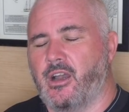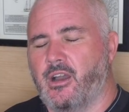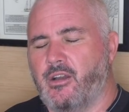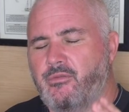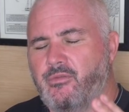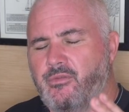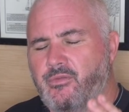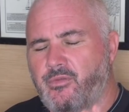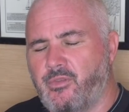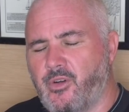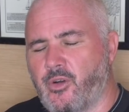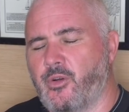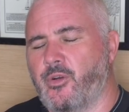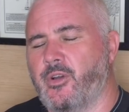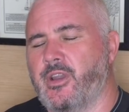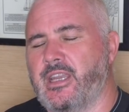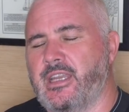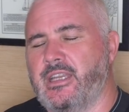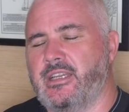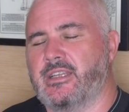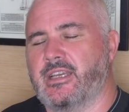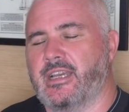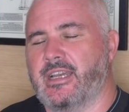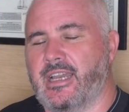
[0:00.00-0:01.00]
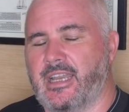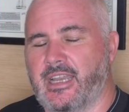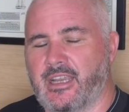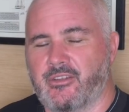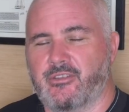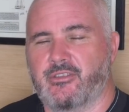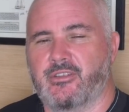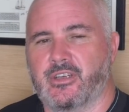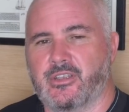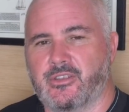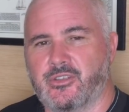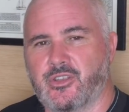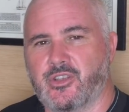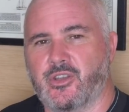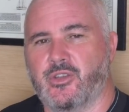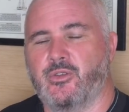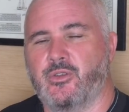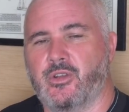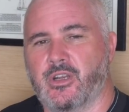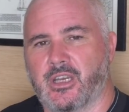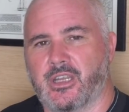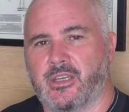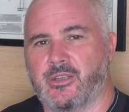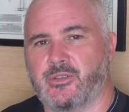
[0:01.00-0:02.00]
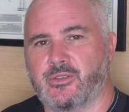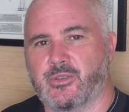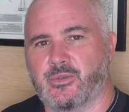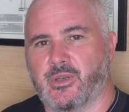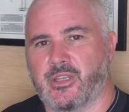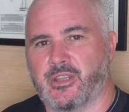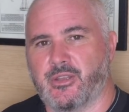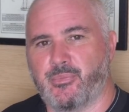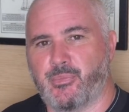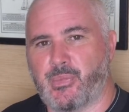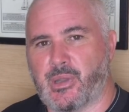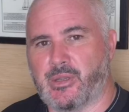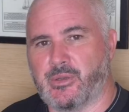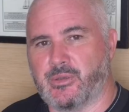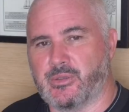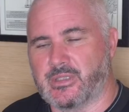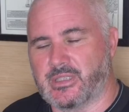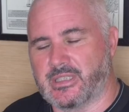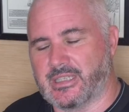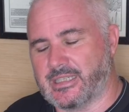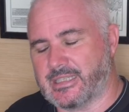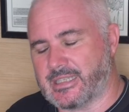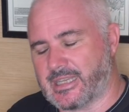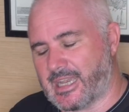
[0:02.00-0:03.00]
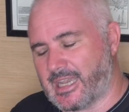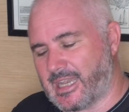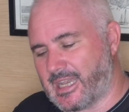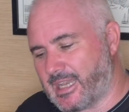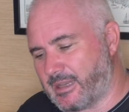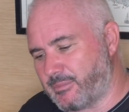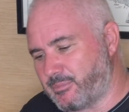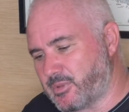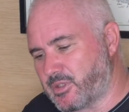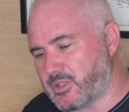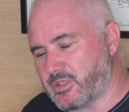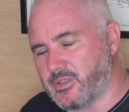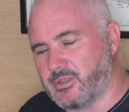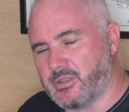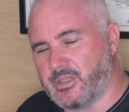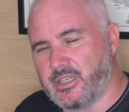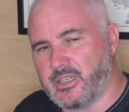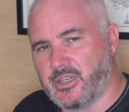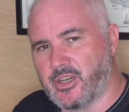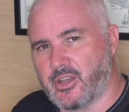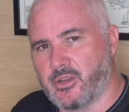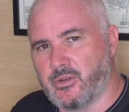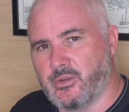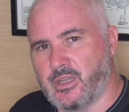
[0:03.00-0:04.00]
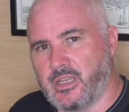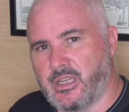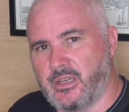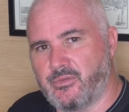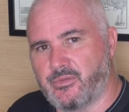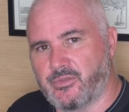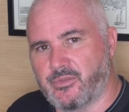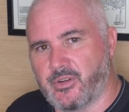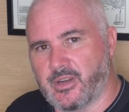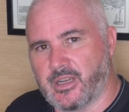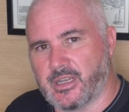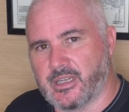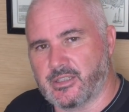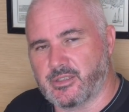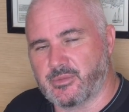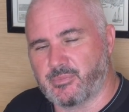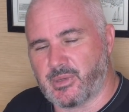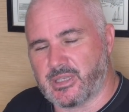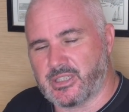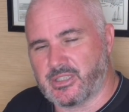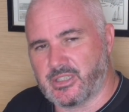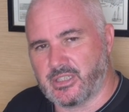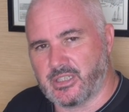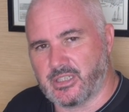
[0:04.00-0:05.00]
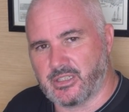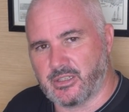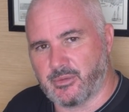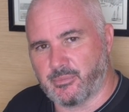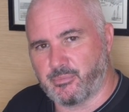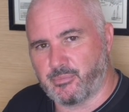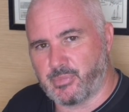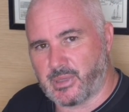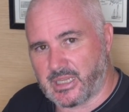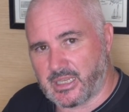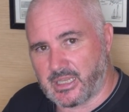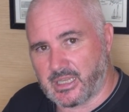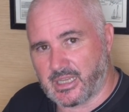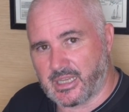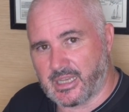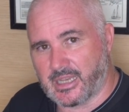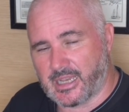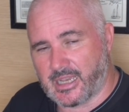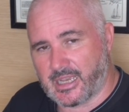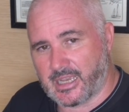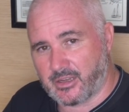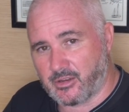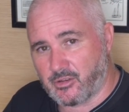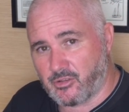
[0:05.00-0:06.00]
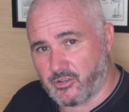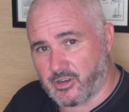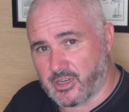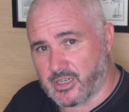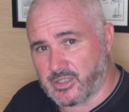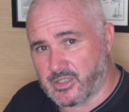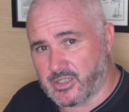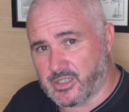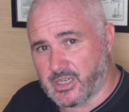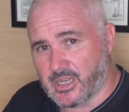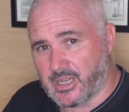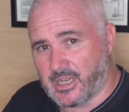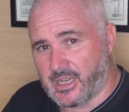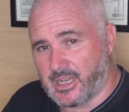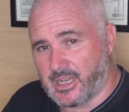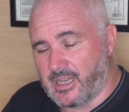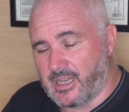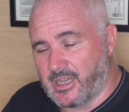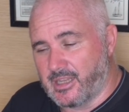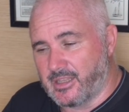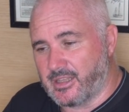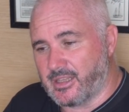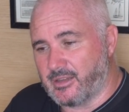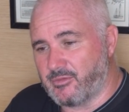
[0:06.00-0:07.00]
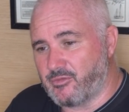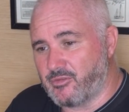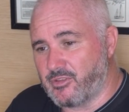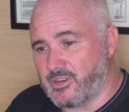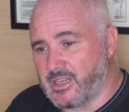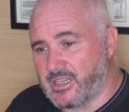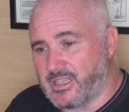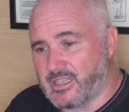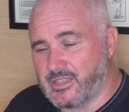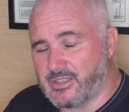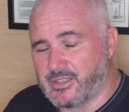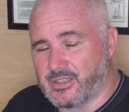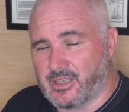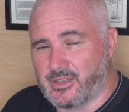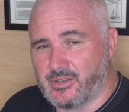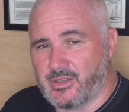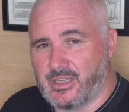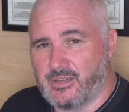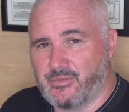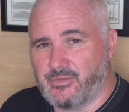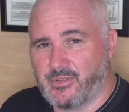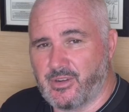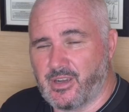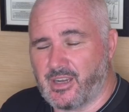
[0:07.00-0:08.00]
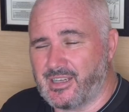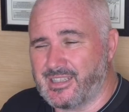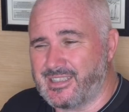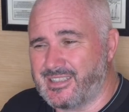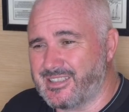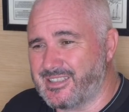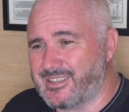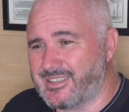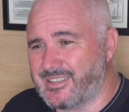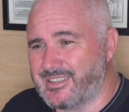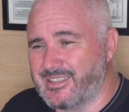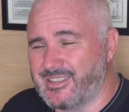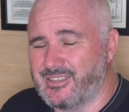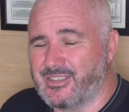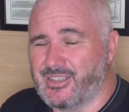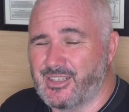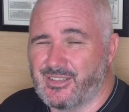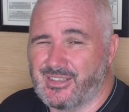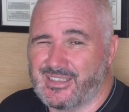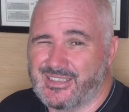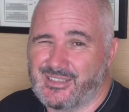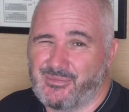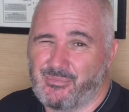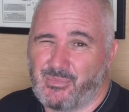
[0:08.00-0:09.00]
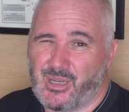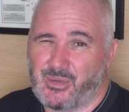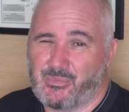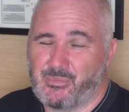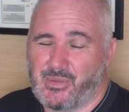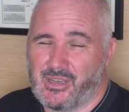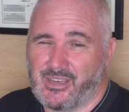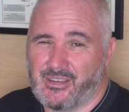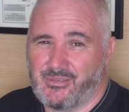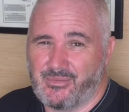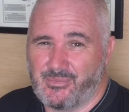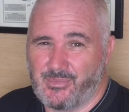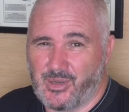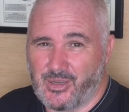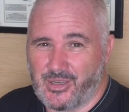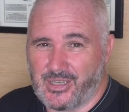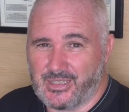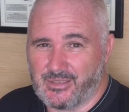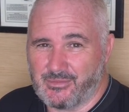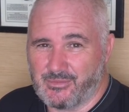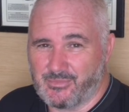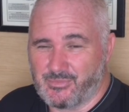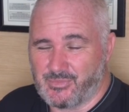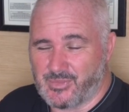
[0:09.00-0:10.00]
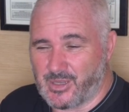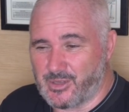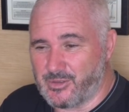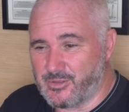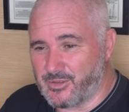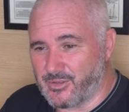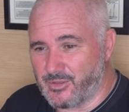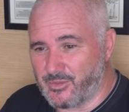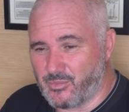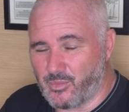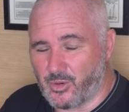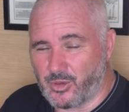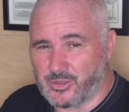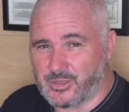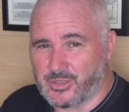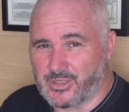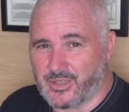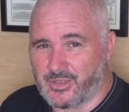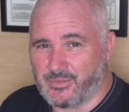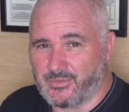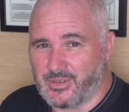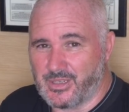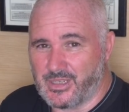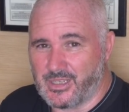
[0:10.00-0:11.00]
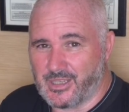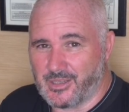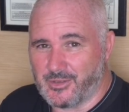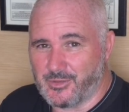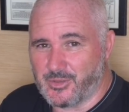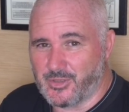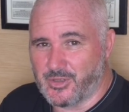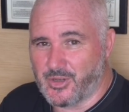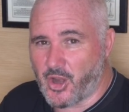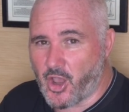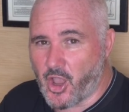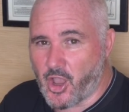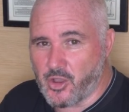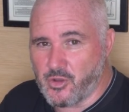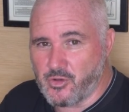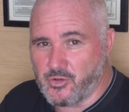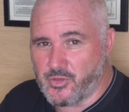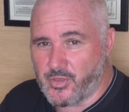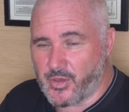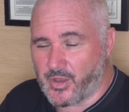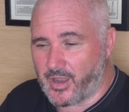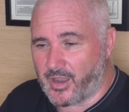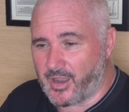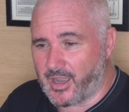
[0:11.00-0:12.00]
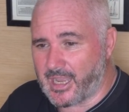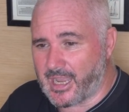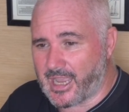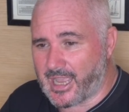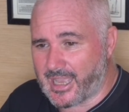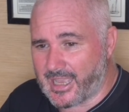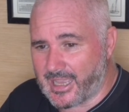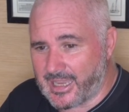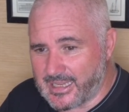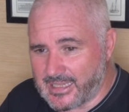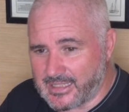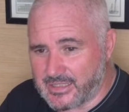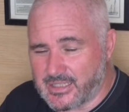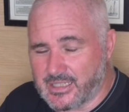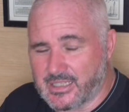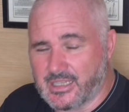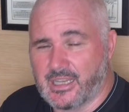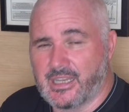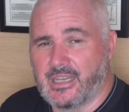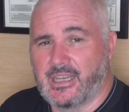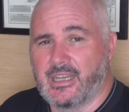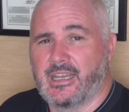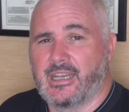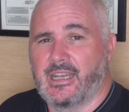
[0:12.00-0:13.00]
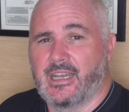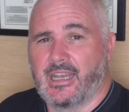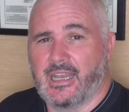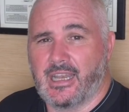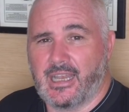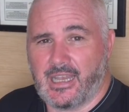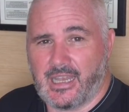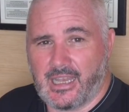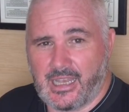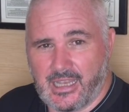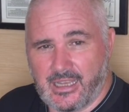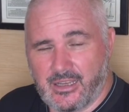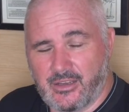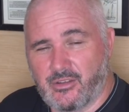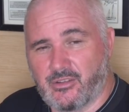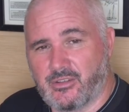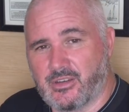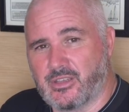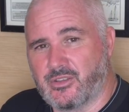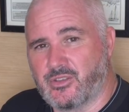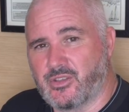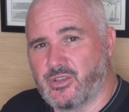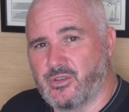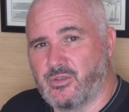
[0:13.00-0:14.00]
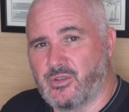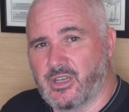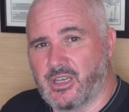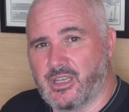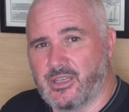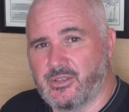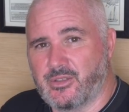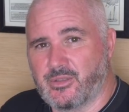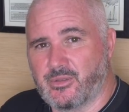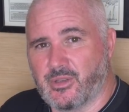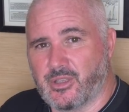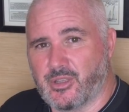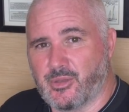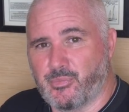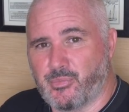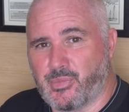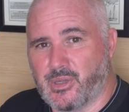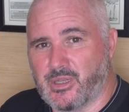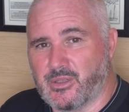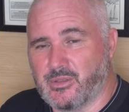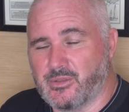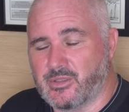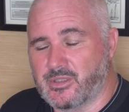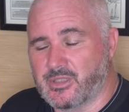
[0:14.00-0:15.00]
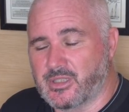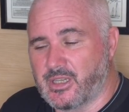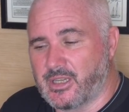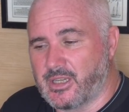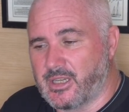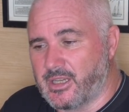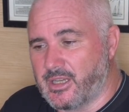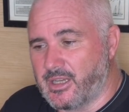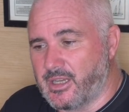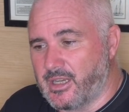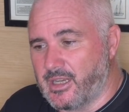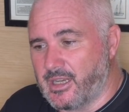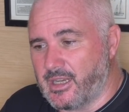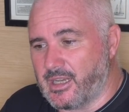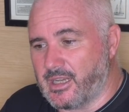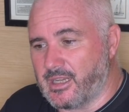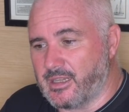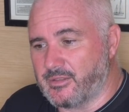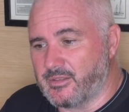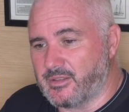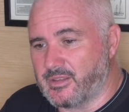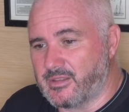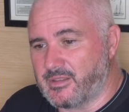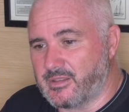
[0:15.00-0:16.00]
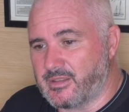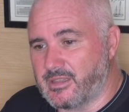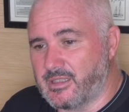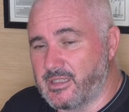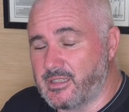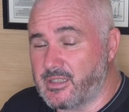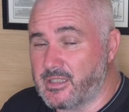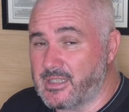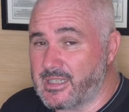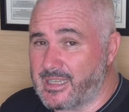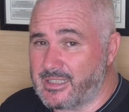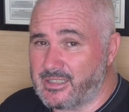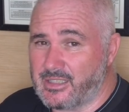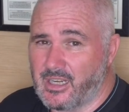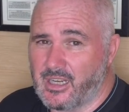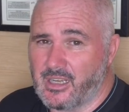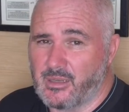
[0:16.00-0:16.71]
Avoid anchoring too close to other boats. There's absolutely no need for it, especially in a big anchorage. There really is no need for it. It's a bugbear of mine. Those that have watched our videos know that I hate anchoring too close to other boats. This has actually